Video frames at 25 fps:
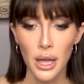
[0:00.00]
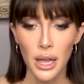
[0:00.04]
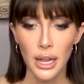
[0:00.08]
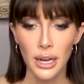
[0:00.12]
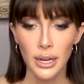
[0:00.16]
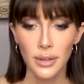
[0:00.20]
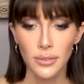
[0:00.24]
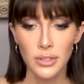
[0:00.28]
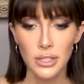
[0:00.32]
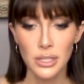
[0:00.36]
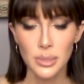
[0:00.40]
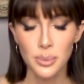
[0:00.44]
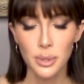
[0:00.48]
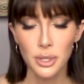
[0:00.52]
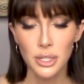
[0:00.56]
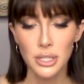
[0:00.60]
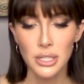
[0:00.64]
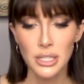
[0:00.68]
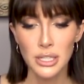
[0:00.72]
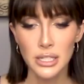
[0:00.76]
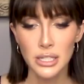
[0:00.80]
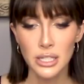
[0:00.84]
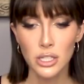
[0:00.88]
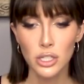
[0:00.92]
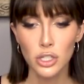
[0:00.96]
And if this
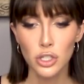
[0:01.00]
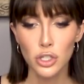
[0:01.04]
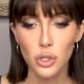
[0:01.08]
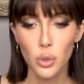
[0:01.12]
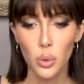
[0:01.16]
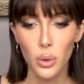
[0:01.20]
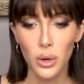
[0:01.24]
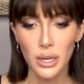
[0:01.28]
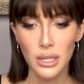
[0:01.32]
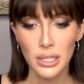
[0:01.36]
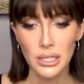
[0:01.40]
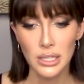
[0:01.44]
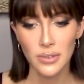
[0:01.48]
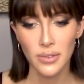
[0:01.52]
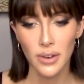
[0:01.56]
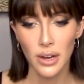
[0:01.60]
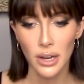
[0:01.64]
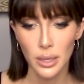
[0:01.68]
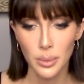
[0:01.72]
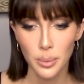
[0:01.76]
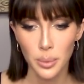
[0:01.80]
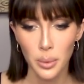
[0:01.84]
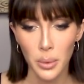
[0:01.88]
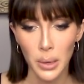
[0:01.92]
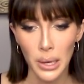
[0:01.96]
person's a notorious
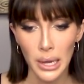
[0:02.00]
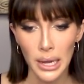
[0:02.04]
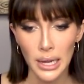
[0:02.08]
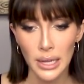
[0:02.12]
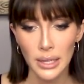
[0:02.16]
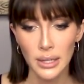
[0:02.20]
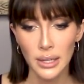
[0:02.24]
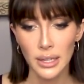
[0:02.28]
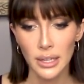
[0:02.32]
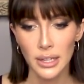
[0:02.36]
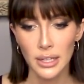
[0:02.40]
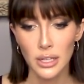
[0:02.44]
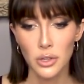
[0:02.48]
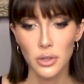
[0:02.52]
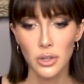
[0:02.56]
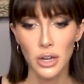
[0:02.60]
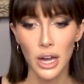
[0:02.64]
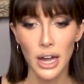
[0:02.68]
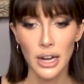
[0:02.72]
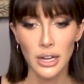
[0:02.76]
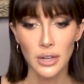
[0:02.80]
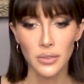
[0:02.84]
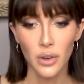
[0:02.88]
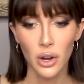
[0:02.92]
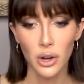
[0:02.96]
fuck boy, like you
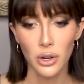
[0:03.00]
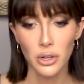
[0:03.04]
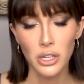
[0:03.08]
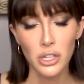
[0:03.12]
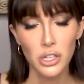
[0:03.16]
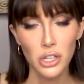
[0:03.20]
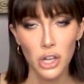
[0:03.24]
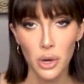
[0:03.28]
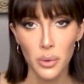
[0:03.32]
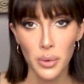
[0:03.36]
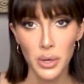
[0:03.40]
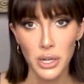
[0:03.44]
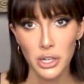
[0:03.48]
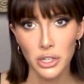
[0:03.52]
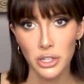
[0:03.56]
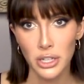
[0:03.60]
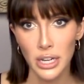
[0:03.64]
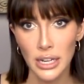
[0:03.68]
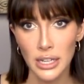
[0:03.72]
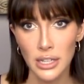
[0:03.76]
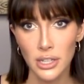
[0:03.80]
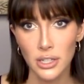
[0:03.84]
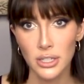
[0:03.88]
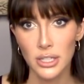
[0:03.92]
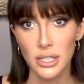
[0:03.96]
kind of already know what you're
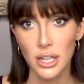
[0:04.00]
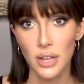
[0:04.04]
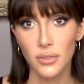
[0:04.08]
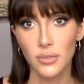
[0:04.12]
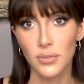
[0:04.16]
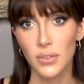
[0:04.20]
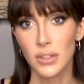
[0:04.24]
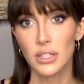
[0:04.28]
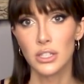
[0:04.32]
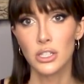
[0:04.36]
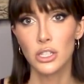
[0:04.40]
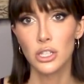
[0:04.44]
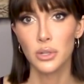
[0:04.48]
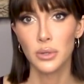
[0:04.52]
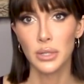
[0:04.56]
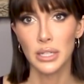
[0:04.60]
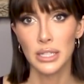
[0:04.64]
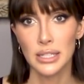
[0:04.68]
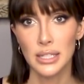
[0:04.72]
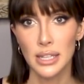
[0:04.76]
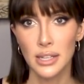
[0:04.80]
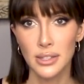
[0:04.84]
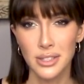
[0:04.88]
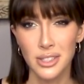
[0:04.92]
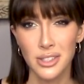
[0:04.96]
getting yourself into and
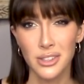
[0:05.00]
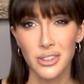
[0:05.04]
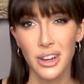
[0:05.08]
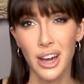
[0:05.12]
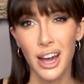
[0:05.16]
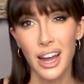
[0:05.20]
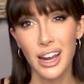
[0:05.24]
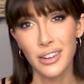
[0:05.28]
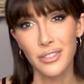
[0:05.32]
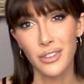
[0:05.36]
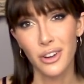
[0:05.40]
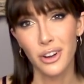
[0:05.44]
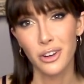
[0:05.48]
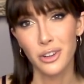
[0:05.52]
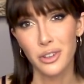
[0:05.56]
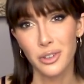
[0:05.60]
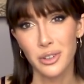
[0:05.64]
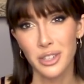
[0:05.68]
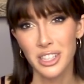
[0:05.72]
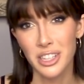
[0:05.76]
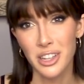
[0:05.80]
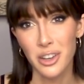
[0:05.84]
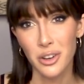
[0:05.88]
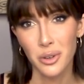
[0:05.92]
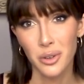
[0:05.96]
it sounds like you kind of
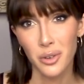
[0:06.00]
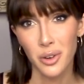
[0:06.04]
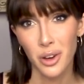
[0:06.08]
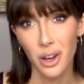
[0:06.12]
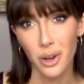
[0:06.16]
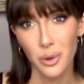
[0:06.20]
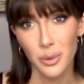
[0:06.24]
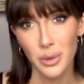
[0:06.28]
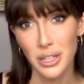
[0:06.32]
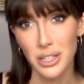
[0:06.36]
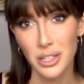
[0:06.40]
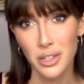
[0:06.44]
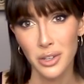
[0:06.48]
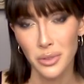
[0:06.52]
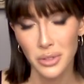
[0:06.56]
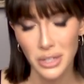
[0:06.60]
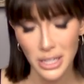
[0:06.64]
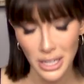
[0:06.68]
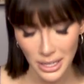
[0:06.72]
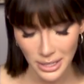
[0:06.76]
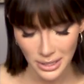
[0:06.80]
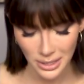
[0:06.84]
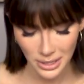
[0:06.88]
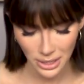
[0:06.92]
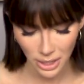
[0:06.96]
already know already know the
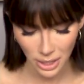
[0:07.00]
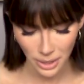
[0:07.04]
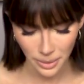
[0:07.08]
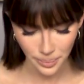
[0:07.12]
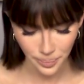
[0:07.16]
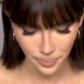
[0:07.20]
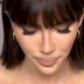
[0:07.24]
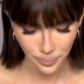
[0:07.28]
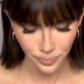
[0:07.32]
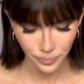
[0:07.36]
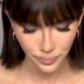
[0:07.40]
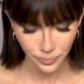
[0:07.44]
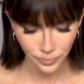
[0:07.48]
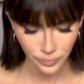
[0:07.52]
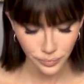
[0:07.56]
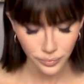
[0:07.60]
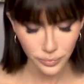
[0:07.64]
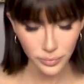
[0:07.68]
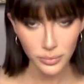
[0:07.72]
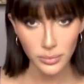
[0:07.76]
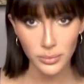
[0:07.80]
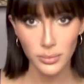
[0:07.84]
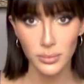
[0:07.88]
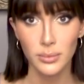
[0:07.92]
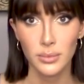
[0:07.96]
answer.
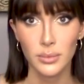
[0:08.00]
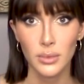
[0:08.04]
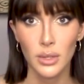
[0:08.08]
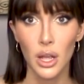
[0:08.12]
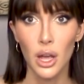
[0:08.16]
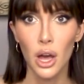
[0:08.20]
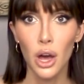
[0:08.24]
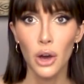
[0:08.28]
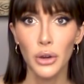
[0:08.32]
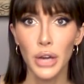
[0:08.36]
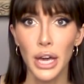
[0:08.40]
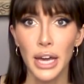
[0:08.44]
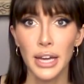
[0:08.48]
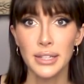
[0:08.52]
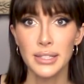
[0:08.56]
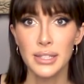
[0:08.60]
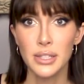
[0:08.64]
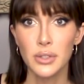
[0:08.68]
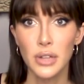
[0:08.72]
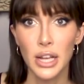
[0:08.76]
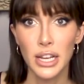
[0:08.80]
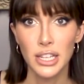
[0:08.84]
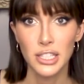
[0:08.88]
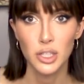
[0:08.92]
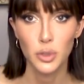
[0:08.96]
Okay, so
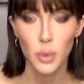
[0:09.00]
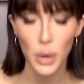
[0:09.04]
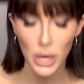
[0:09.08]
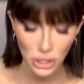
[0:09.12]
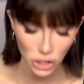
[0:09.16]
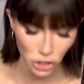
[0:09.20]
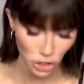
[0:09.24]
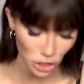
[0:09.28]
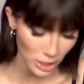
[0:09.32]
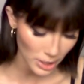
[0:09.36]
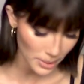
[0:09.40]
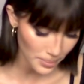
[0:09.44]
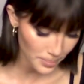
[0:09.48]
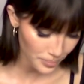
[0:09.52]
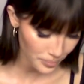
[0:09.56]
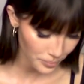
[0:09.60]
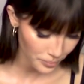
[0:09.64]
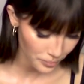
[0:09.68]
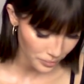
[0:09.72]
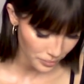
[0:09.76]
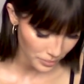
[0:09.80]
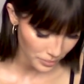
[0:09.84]
next question.